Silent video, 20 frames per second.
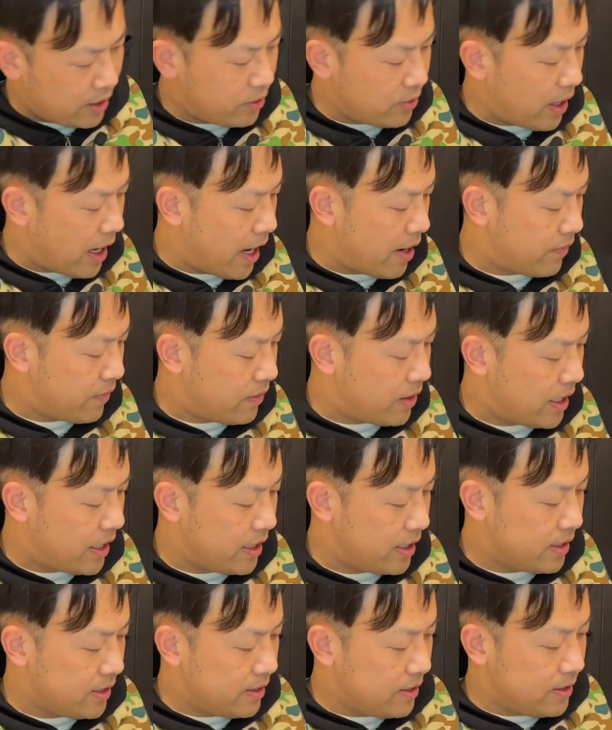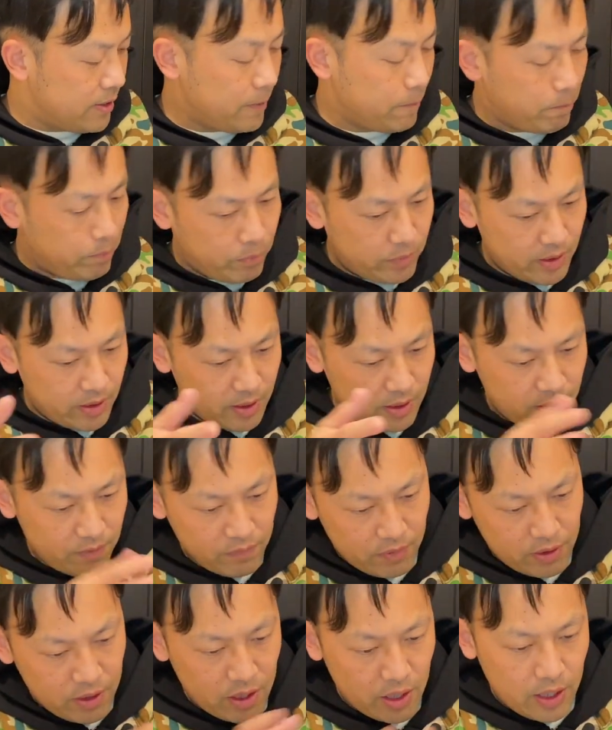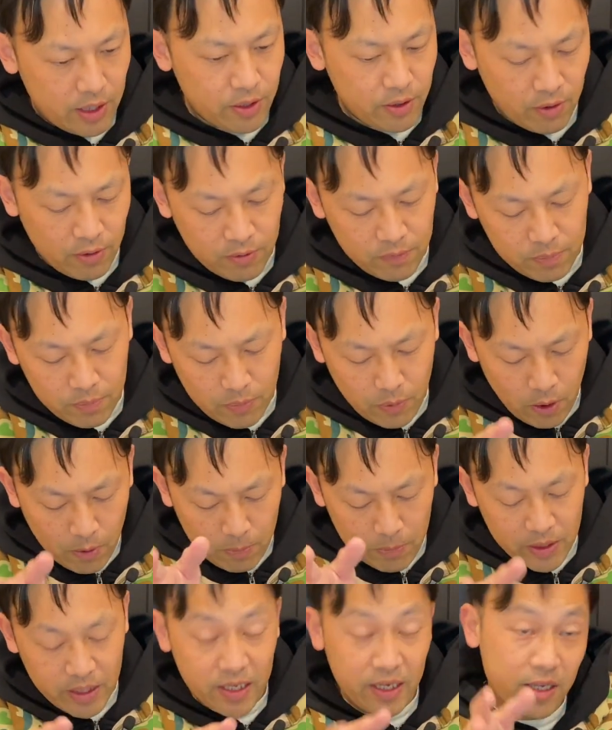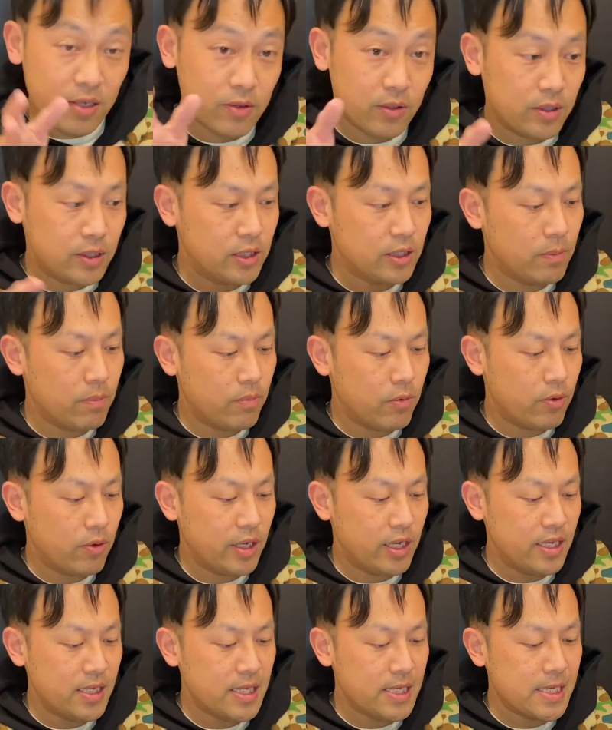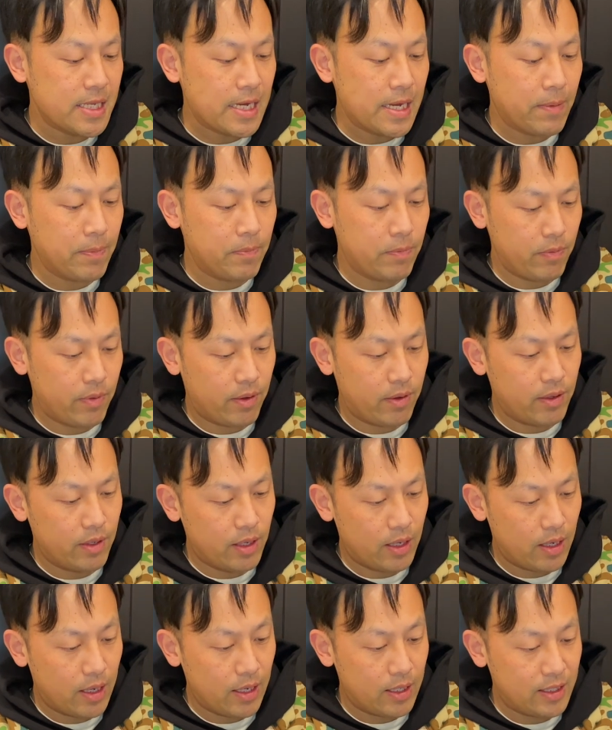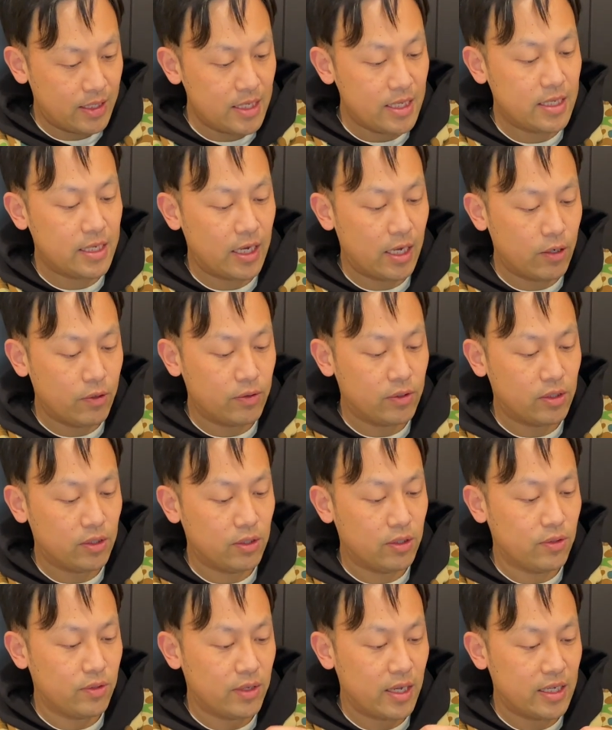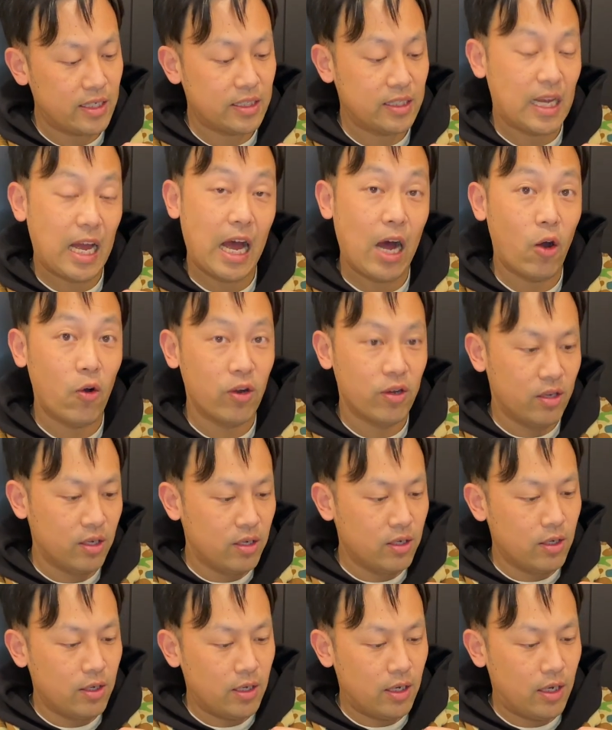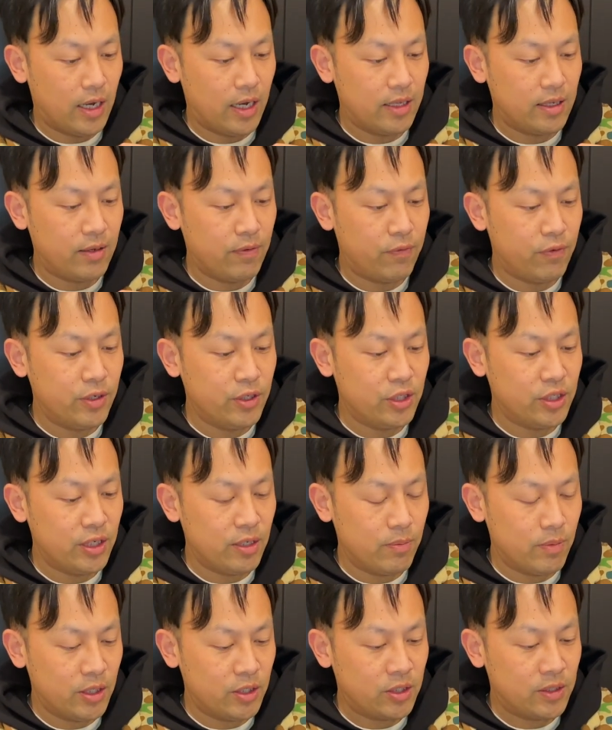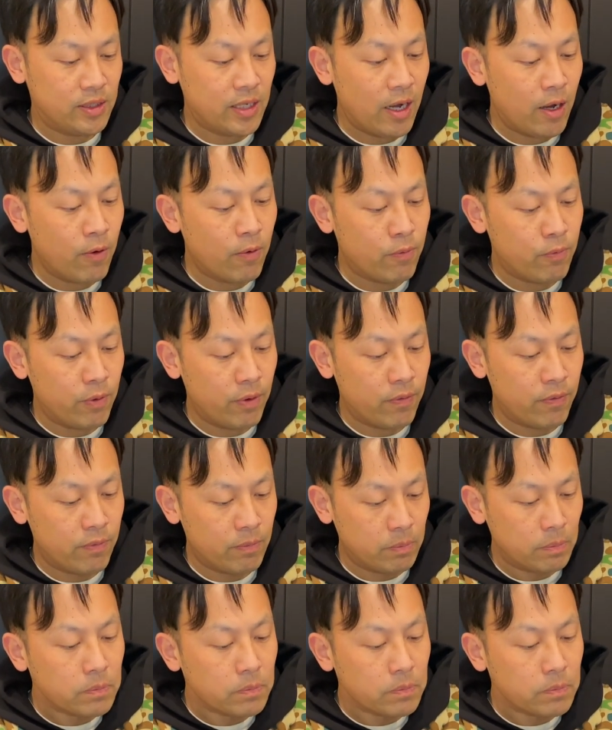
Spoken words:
I do have like a different kind of opinion or some more in-depth details. That's how I differentiate myself with